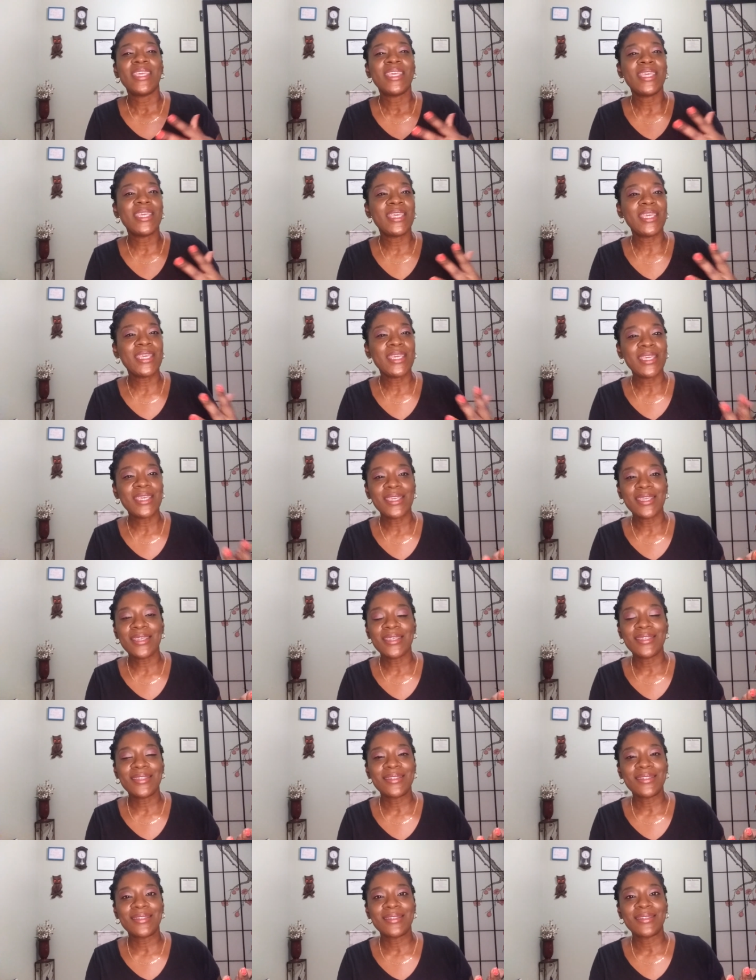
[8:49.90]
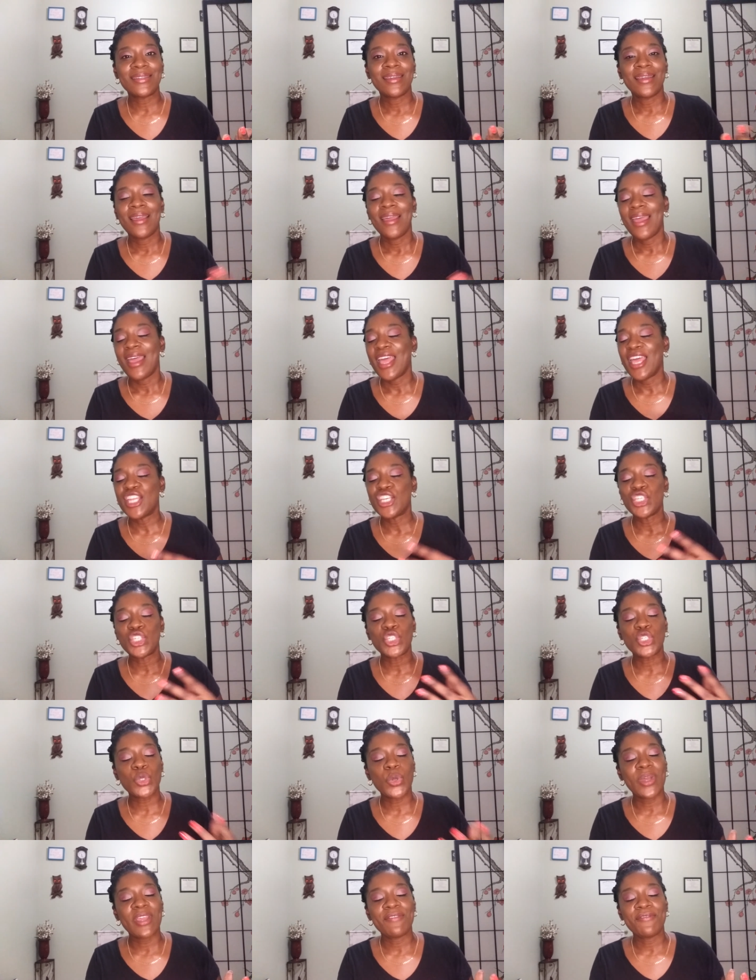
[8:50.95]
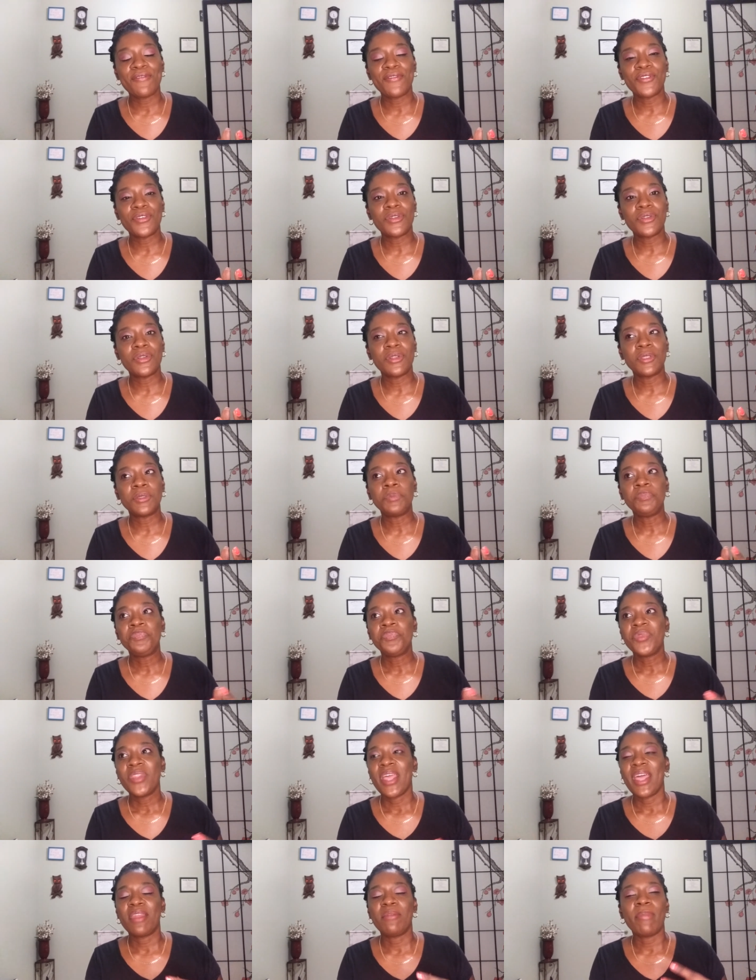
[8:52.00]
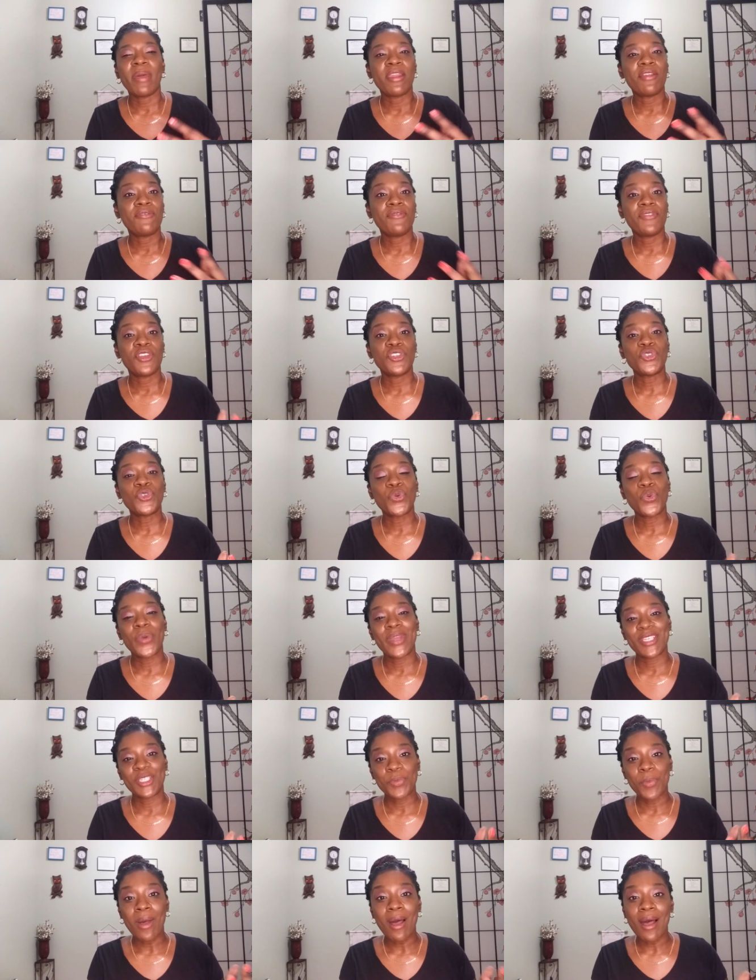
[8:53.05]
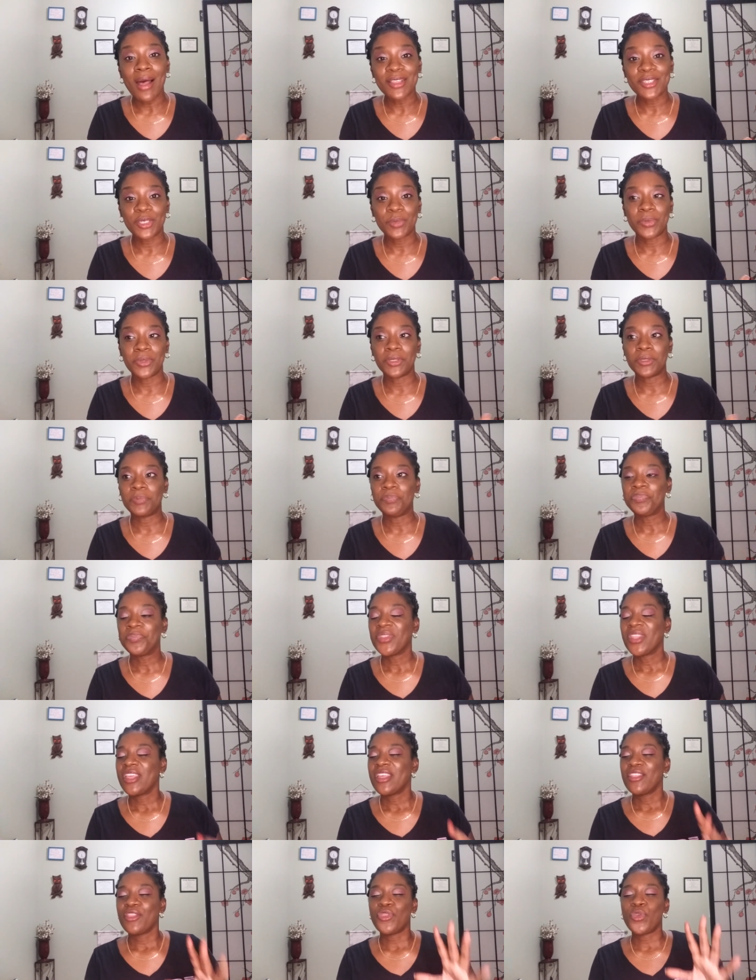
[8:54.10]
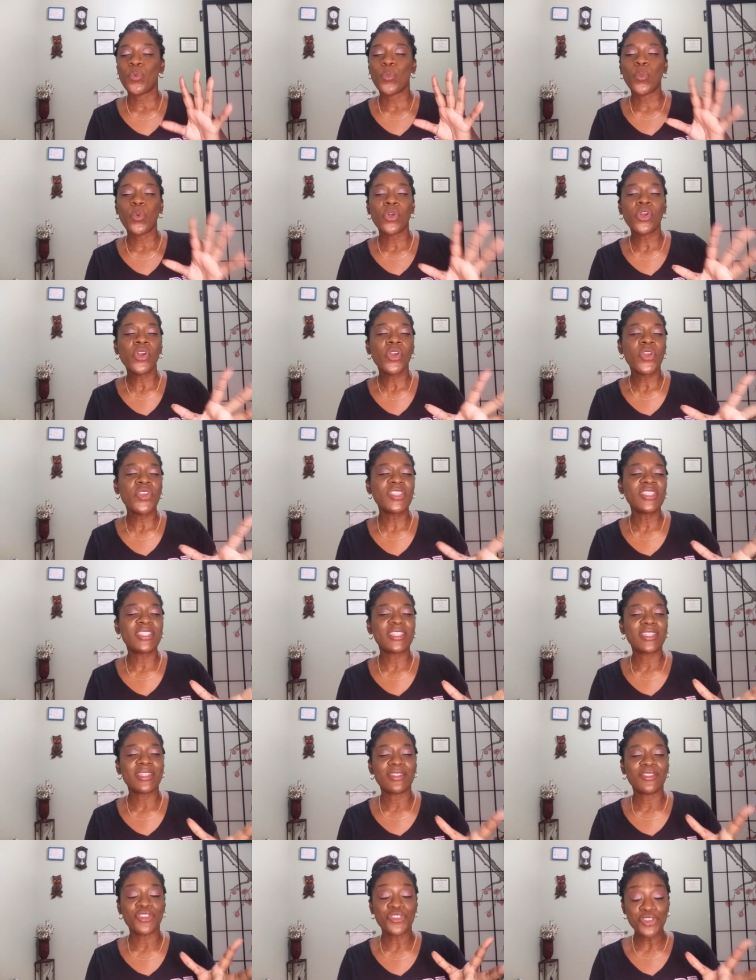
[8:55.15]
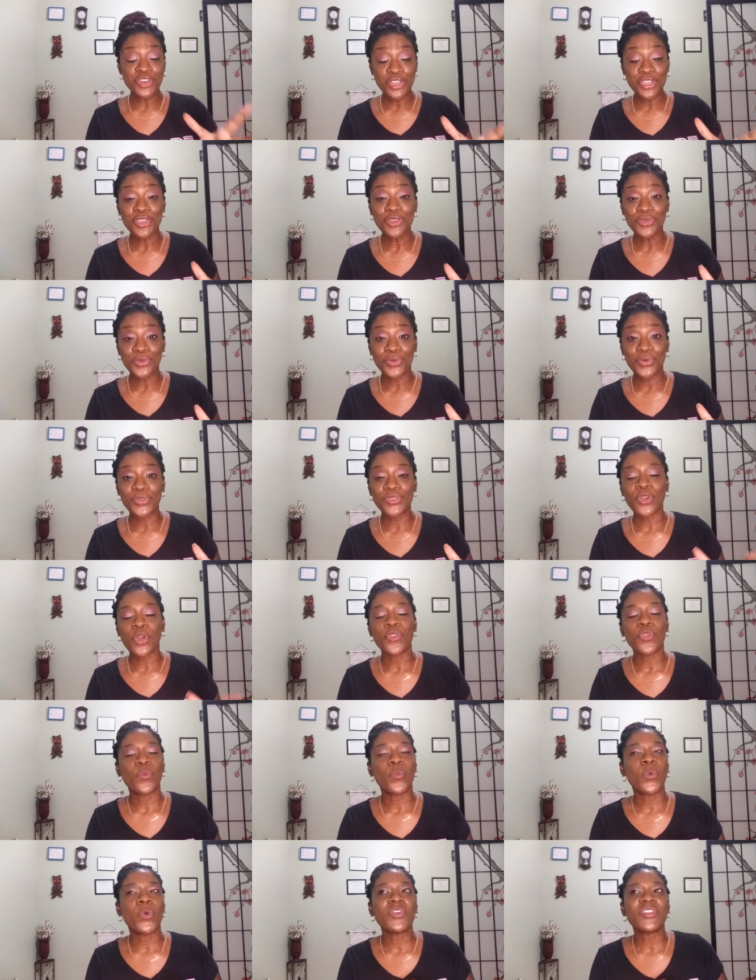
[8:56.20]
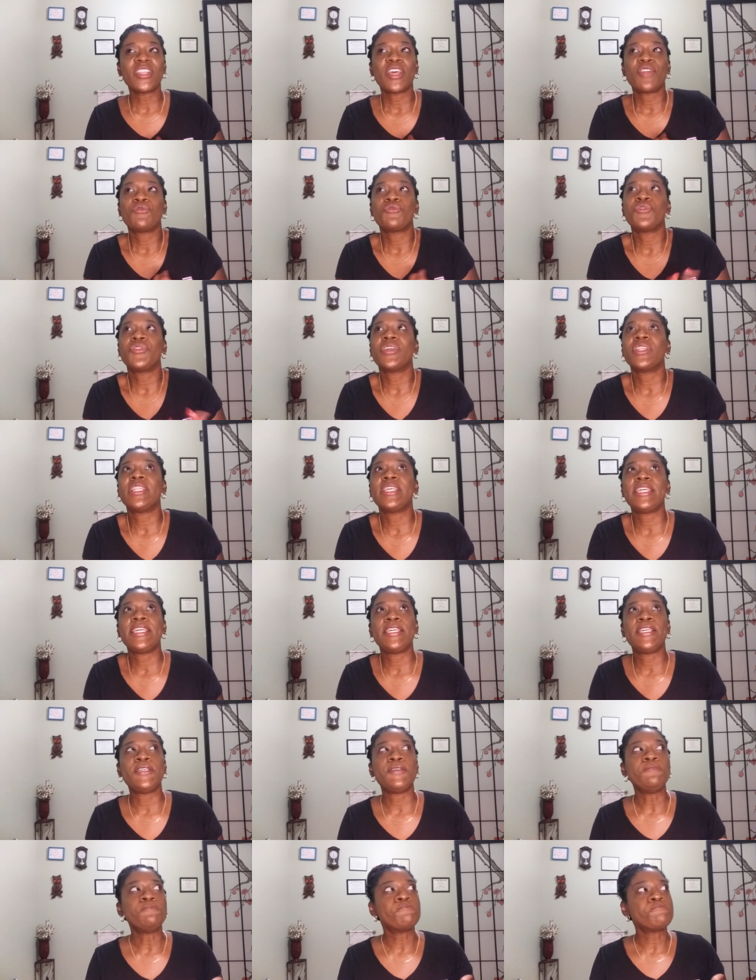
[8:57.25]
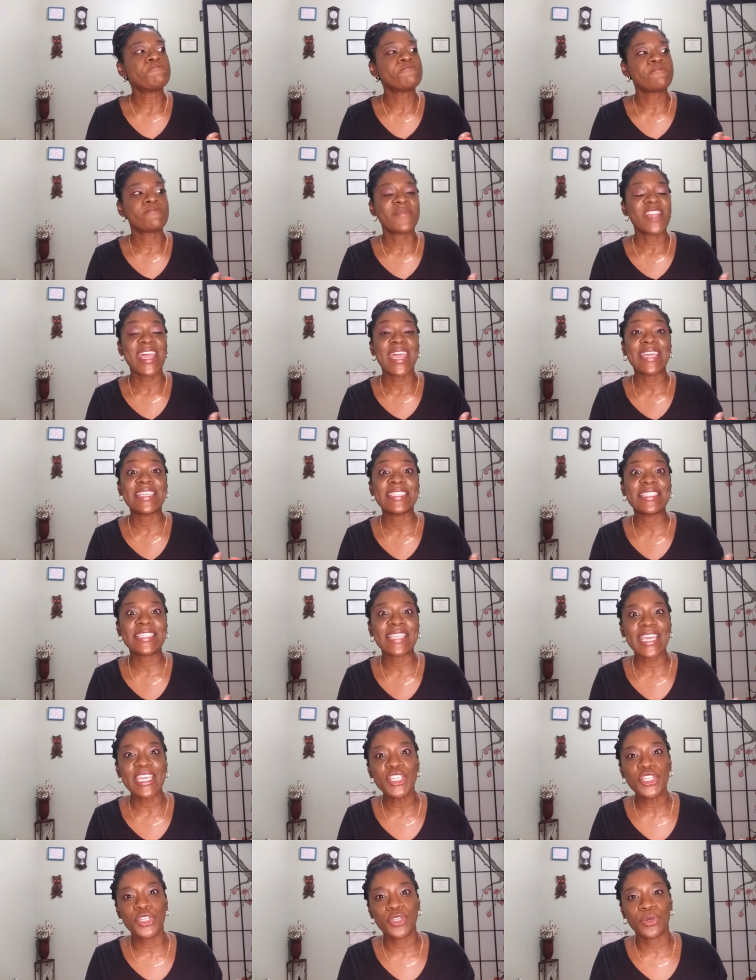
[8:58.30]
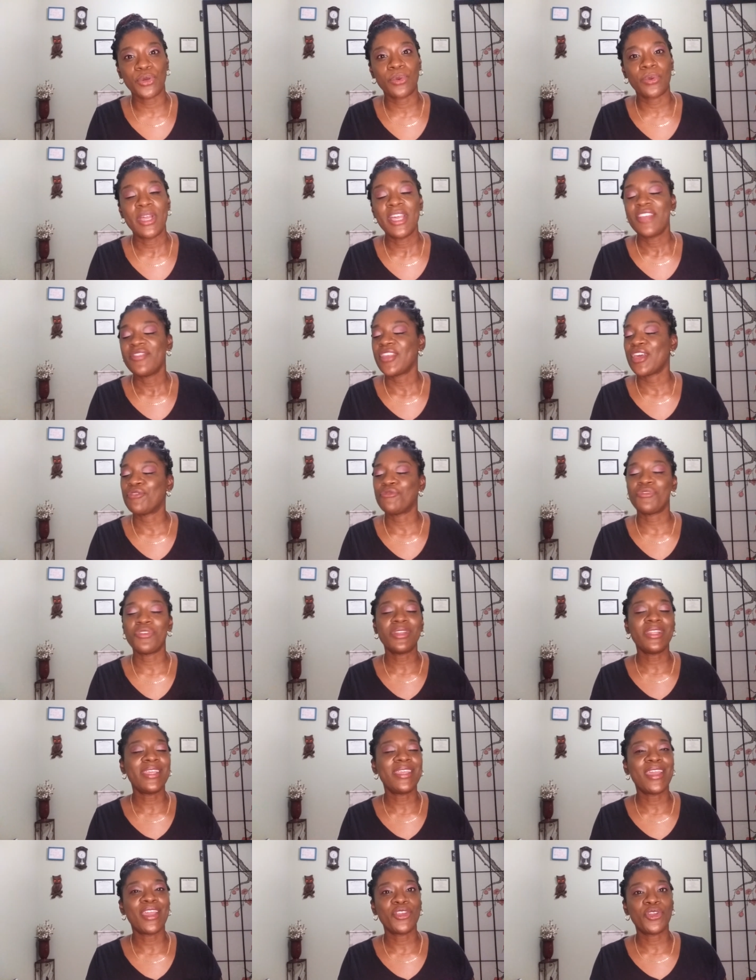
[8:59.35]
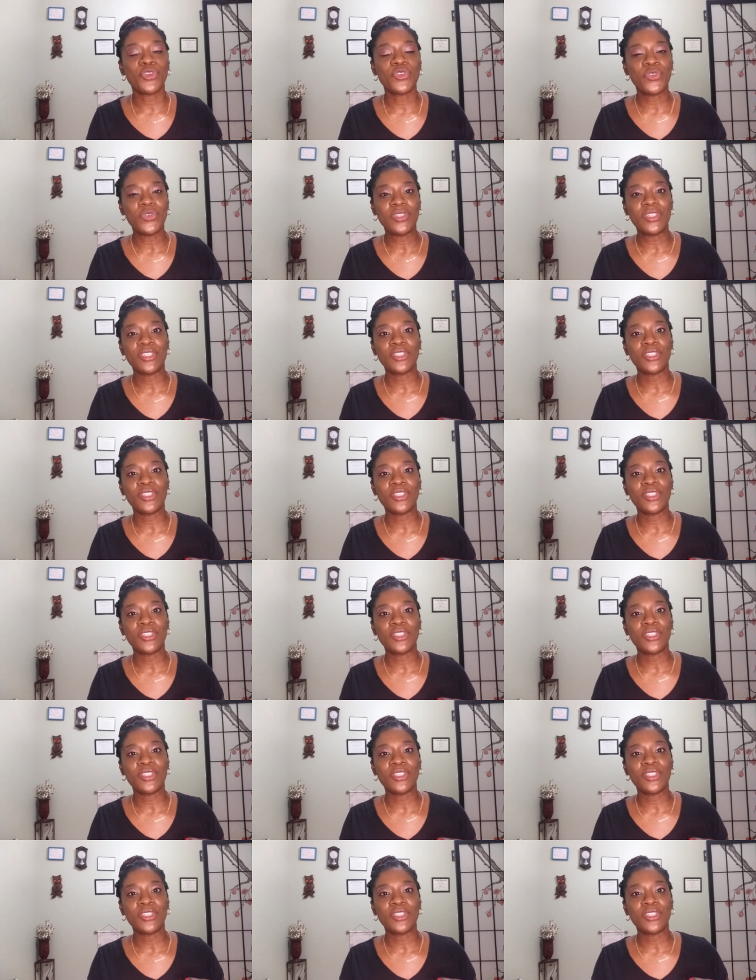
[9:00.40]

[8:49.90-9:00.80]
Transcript: ease and joyful and beneficial ways possible. The words you're going to use are the words that really excite you, that really get your juices